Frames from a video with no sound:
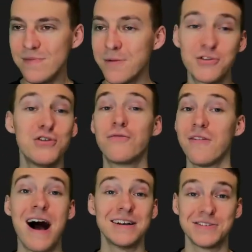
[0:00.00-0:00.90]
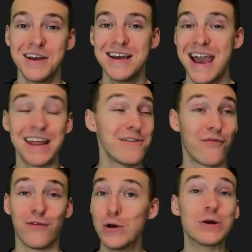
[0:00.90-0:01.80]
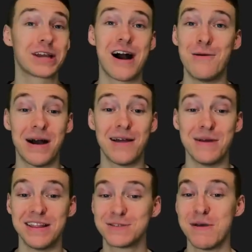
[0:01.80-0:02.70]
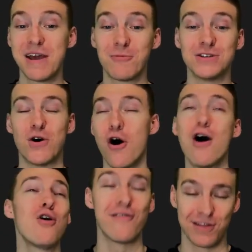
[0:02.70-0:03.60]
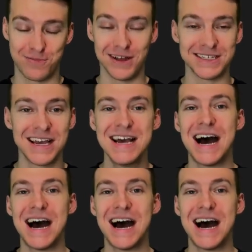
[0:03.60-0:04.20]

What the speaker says: The dude flies, and he flew at the combine. I mean, this man was all the place.